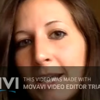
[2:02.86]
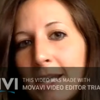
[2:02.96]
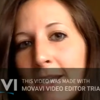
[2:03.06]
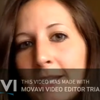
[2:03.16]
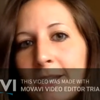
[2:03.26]

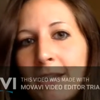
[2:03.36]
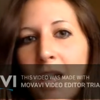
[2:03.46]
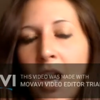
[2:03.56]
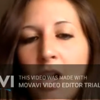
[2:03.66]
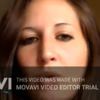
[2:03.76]
is
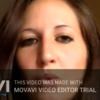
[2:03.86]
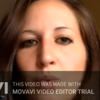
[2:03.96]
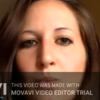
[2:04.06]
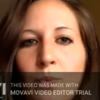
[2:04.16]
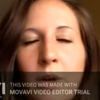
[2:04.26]

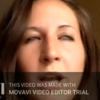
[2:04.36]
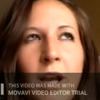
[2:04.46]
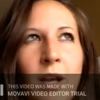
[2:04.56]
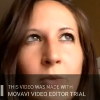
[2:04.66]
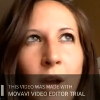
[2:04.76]
when
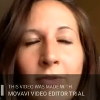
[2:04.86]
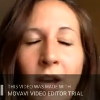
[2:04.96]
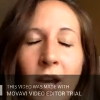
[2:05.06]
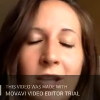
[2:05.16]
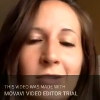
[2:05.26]
I've
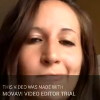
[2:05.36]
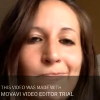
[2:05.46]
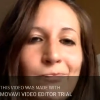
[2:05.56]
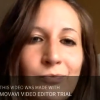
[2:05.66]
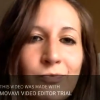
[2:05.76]
had
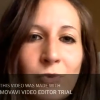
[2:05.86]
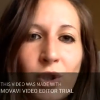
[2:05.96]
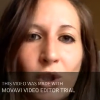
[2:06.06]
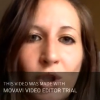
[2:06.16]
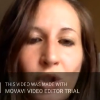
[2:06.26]

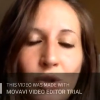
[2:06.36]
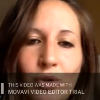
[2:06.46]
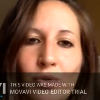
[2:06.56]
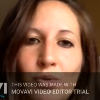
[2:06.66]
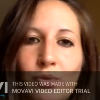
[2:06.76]

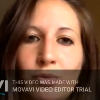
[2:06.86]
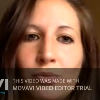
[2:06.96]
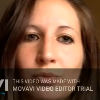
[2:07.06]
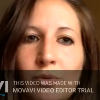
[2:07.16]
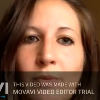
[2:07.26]
two
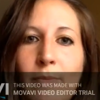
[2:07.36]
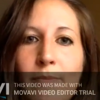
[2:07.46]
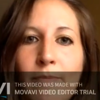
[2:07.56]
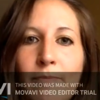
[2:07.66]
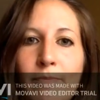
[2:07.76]

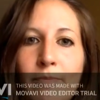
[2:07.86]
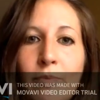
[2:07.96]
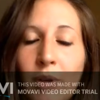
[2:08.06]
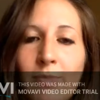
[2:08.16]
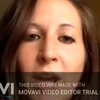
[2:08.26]

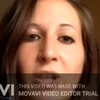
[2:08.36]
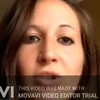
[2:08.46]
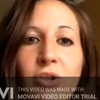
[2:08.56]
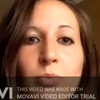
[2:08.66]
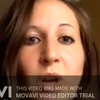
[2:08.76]
pretty
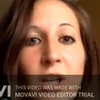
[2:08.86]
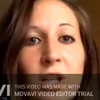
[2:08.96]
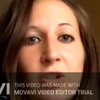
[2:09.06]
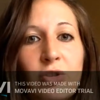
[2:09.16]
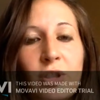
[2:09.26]
major brain
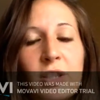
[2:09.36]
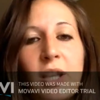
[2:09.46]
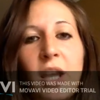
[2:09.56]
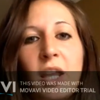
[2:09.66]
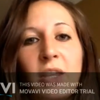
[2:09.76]

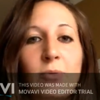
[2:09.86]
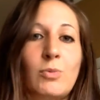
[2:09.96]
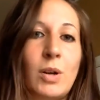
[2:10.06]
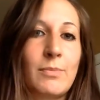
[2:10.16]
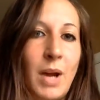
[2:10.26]
injuries and then
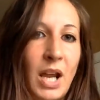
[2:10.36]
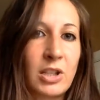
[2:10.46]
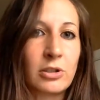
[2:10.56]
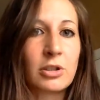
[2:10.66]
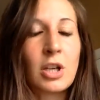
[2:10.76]
one
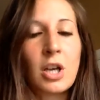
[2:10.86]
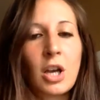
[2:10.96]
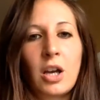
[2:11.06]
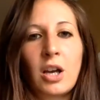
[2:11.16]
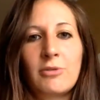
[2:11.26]
minor.
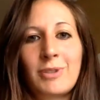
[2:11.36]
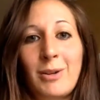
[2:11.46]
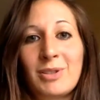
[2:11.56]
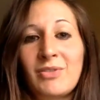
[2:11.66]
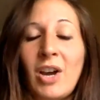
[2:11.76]
When
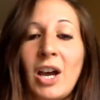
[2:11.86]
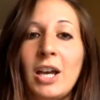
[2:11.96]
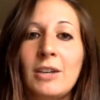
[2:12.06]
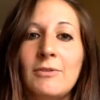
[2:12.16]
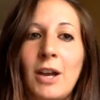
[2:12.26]
I was
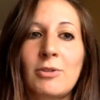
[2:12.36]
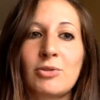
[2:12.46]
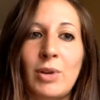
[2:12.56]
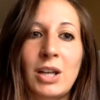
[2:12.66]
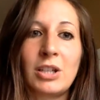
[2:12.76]
5, I
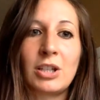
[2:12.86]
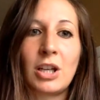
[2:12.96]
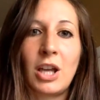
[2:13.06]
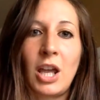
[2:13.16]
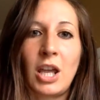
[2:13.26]
was riding
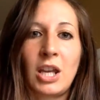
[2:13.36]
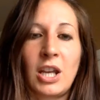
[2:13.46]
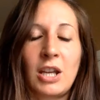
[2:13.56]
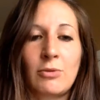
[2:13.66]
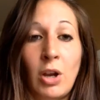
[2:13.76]

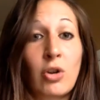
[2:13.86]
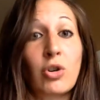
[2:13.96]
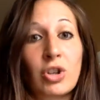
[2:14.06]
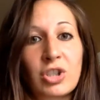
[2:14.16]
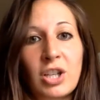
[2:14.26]
a
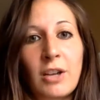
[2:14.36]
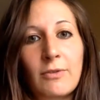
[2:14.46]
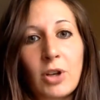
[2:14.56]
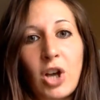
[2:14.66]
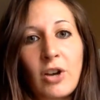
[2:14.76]
horse, and I
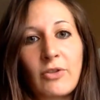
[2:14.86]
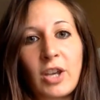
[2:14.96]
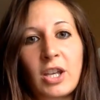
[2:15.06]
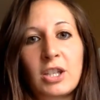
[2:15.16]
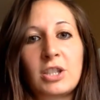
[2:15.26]
fell off
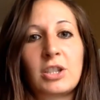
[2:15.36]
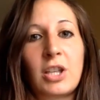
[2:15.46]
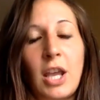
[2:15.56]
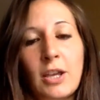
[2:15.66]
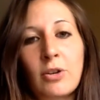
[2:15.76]
and his
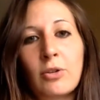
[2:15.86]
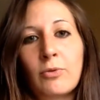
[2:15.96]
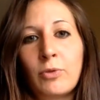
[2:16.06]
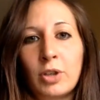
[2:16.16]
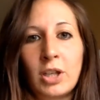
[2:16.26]

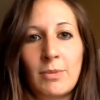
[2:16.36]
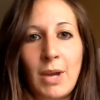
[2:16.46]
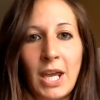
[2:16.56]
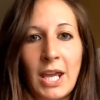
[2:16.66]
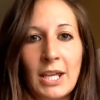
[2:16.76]
foot hit
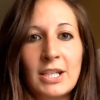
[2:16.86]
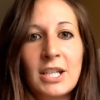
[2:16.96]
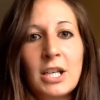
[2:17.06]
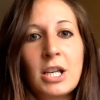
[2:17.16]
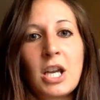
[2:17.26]
my head.
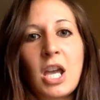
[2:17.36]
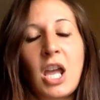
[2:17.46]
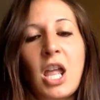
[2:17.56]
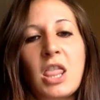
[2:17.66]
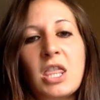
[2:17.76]

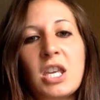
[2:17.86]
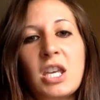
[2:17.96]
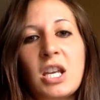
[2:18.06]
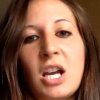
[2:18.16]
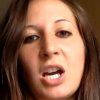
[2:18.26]
And
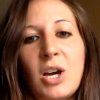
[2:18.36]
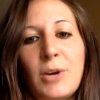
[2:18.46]
then